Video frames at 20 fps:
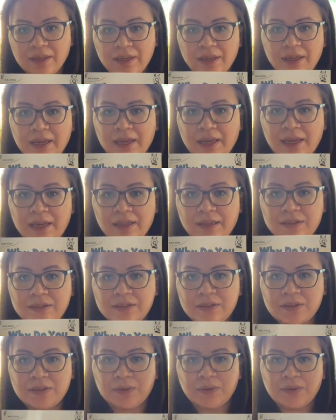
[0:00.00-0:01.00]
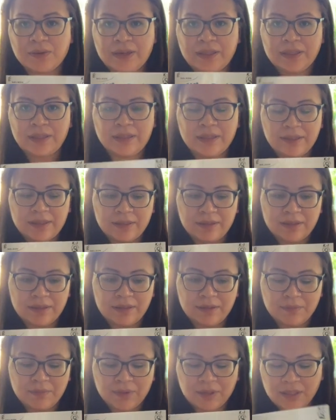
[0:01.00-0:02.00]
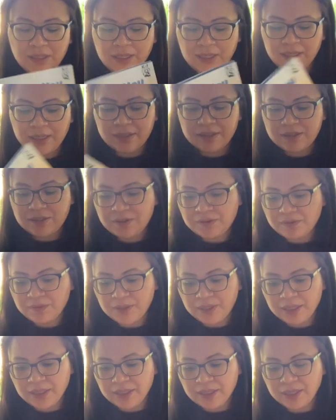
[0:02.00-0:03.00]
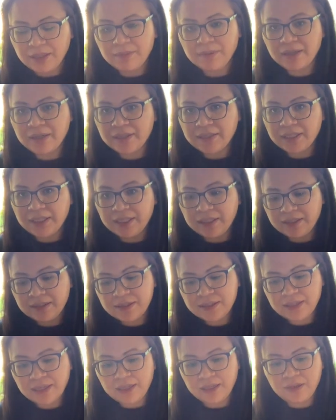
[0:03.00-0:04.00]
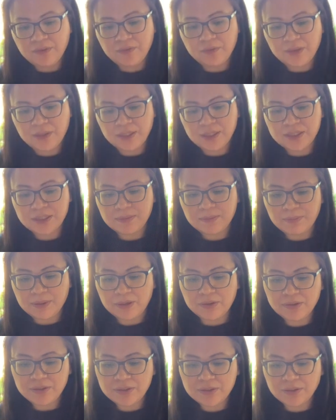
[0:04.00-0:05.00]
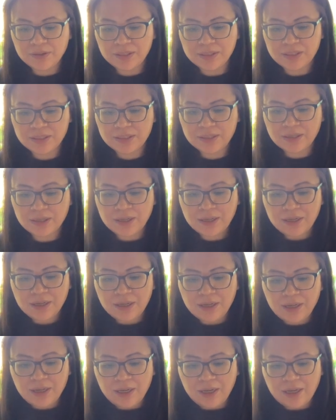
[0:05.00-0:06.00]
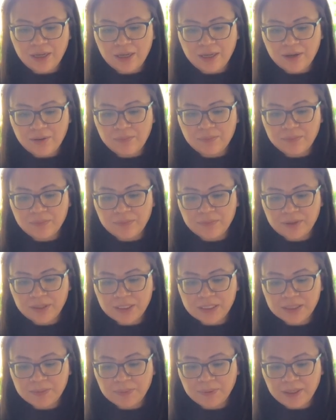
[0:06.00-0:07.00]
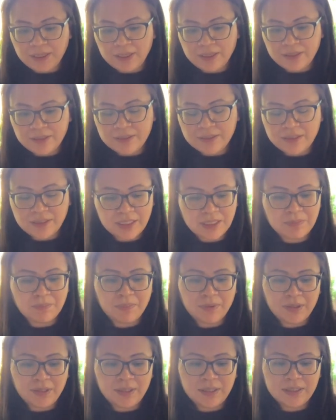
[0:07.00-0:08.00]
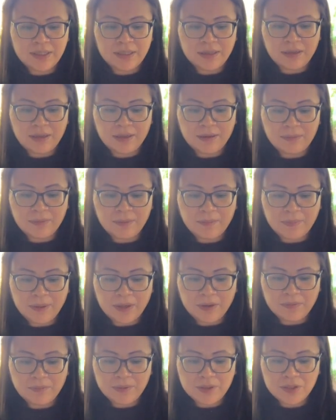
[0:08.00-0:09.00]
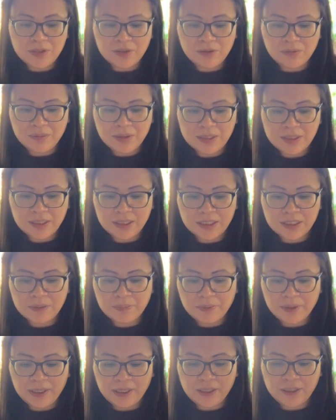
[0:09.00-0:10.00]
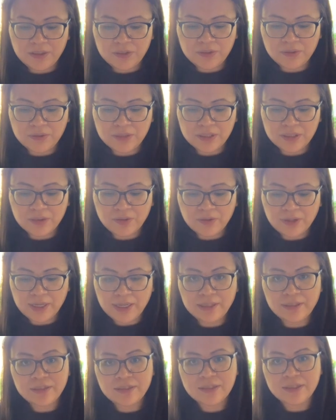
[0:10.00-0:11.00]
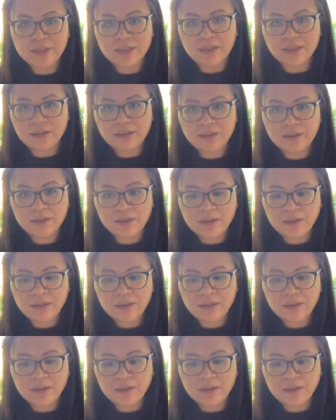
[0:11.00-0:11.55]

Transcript: And so I would like to read a little bit on the inside of what it's about. So this this book is about Mishoomis explaining to his grandson